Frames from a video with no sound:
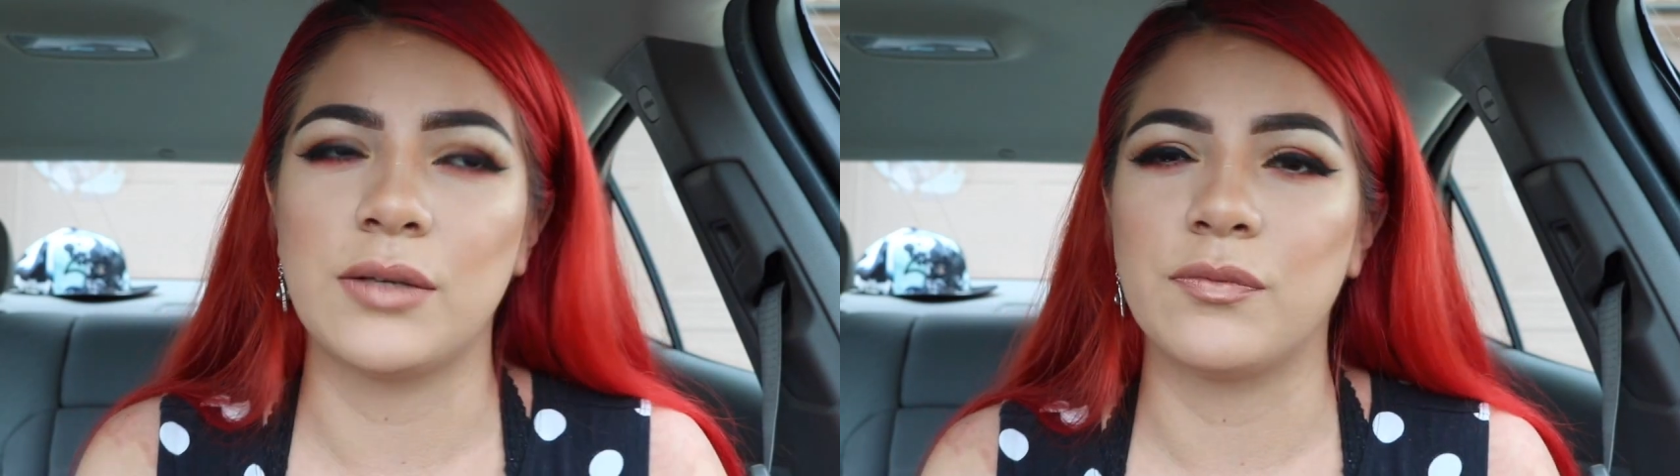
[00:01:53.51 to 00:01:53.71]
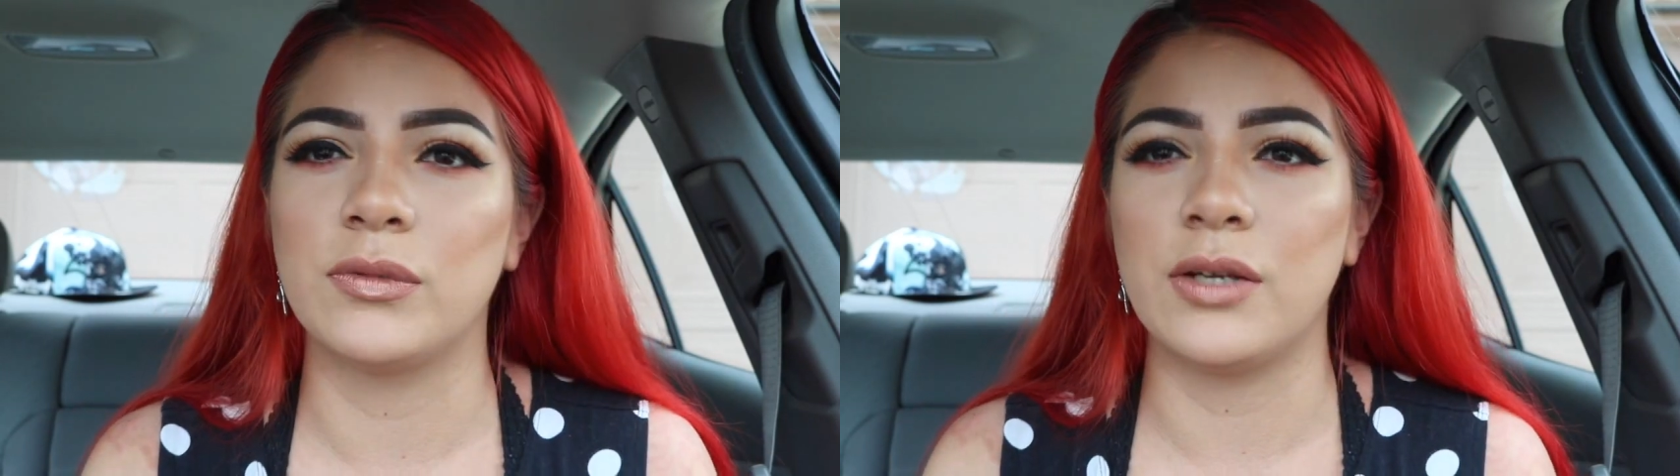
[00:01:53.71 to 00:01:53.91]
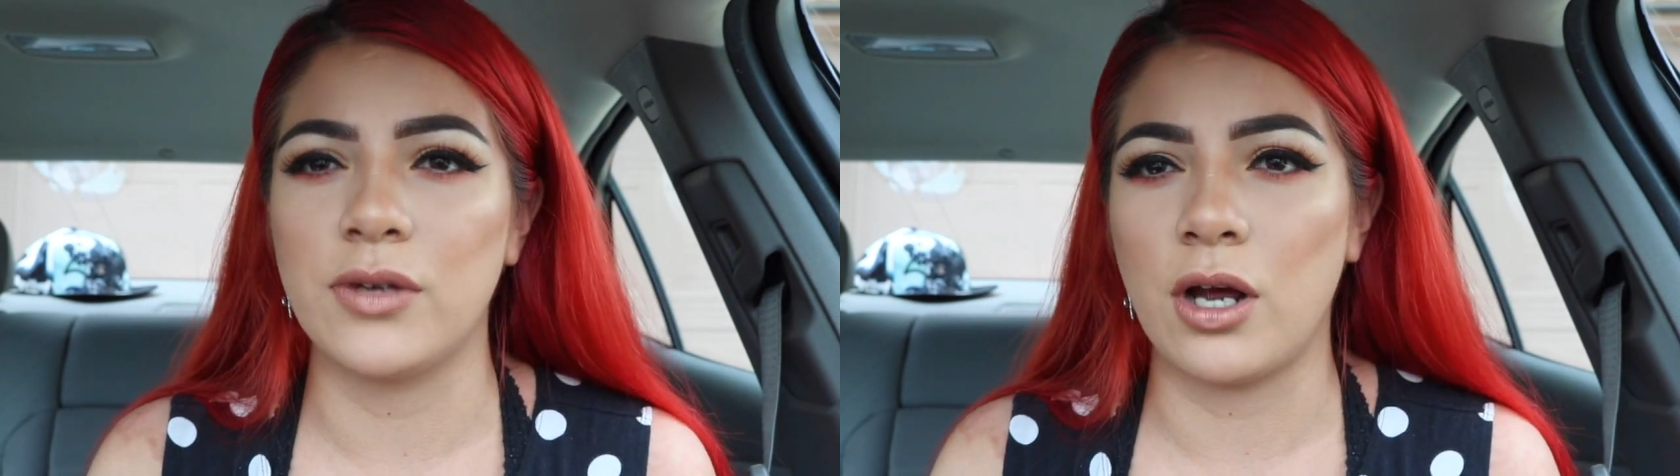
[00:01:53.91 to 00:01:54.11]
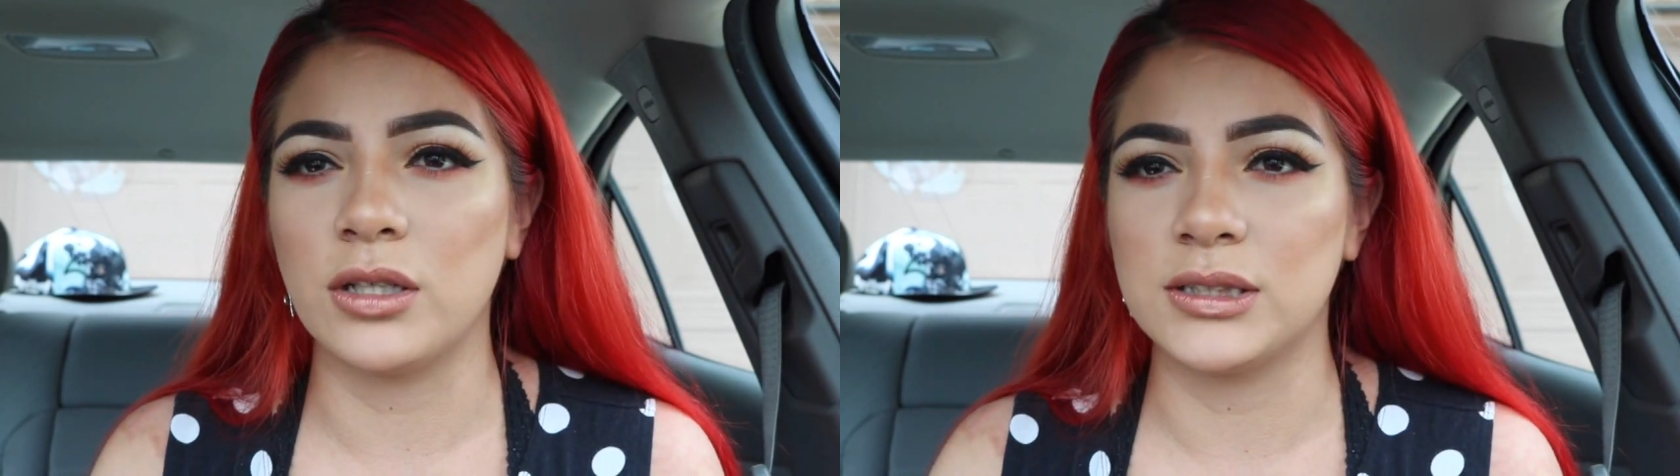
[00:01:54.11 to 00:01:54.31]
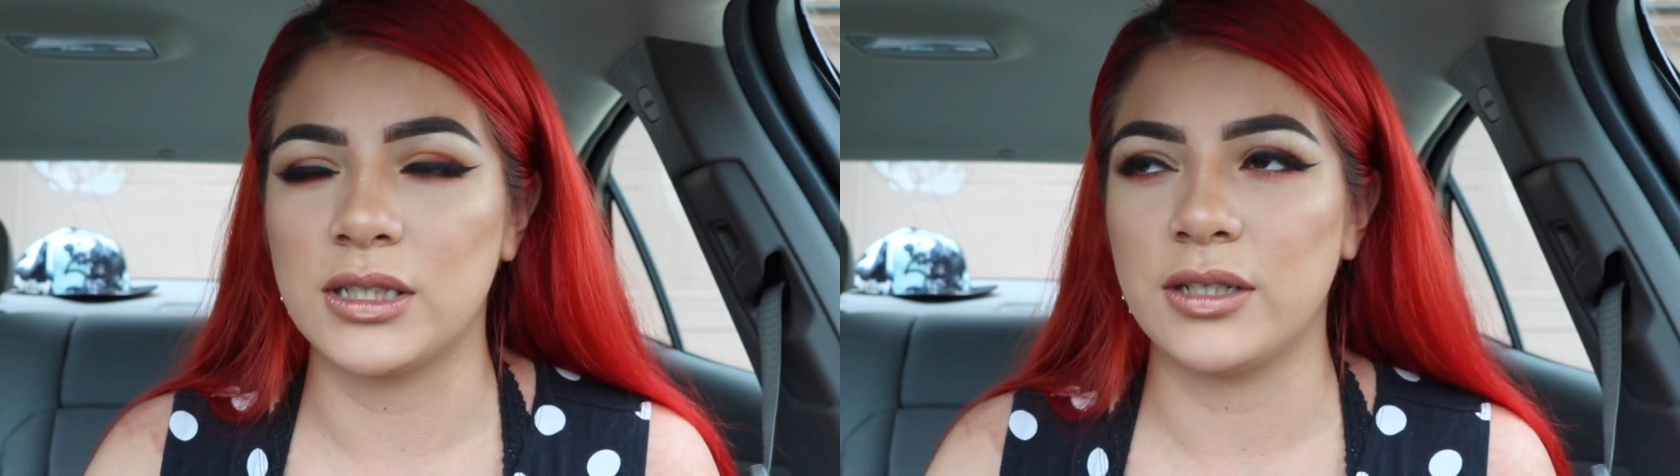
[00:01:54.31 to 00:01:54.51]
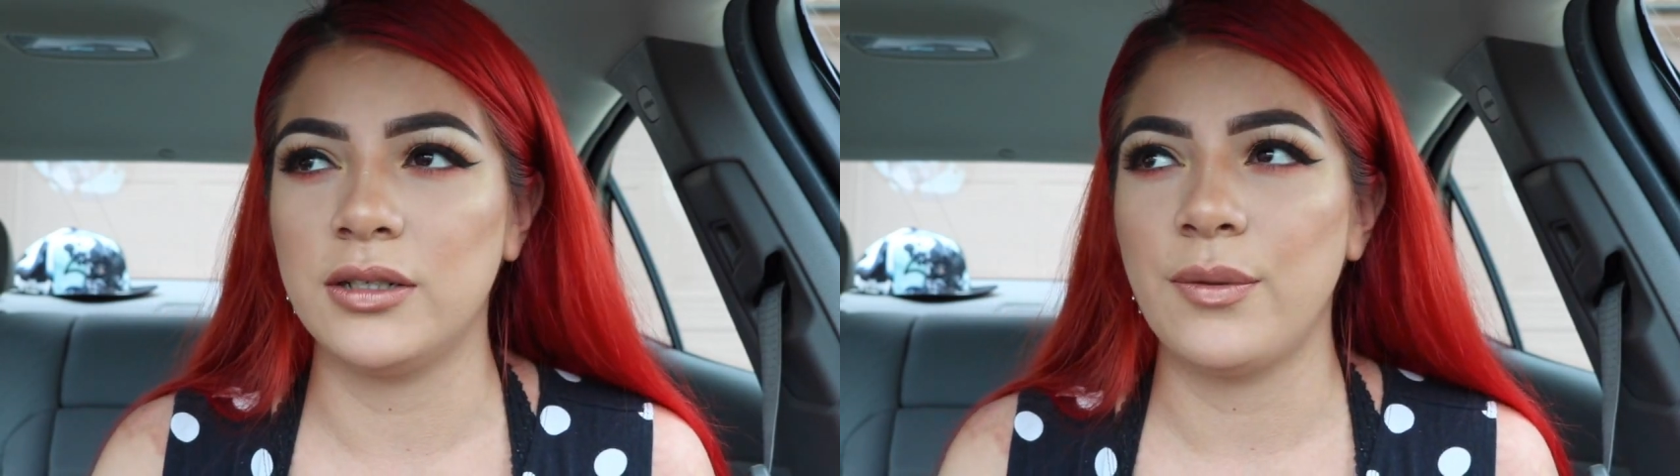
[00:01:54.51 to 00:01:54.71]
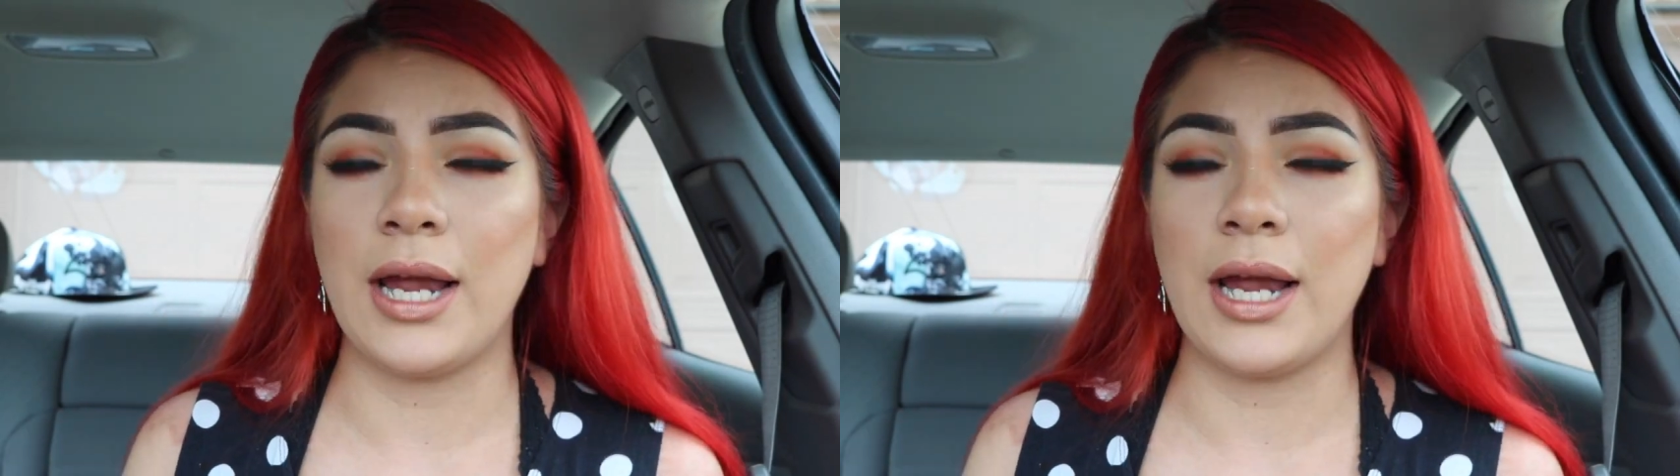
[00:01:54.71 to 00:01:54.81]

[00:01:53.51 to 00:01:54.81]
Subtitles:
I live in Austin.